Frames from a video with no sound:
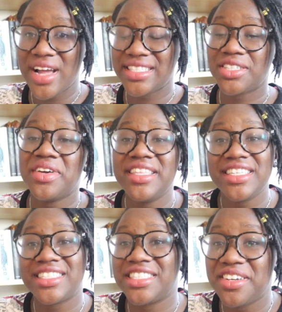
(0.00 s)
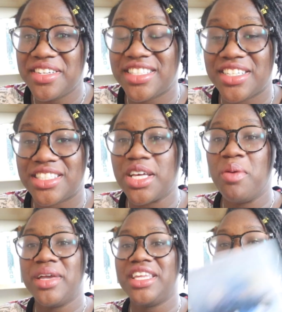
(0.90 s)
right, so in this series, there's so
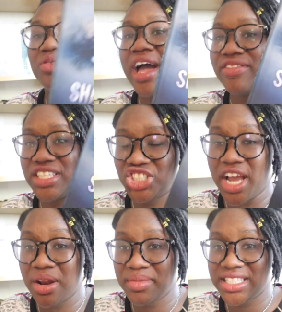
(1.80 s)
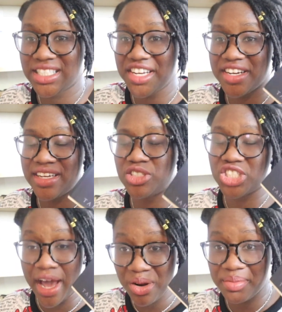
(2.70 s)
many. You have the Shatter Me series,
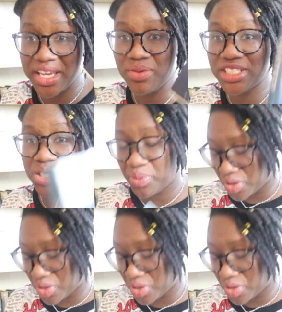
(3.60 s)
Shatter Me, which is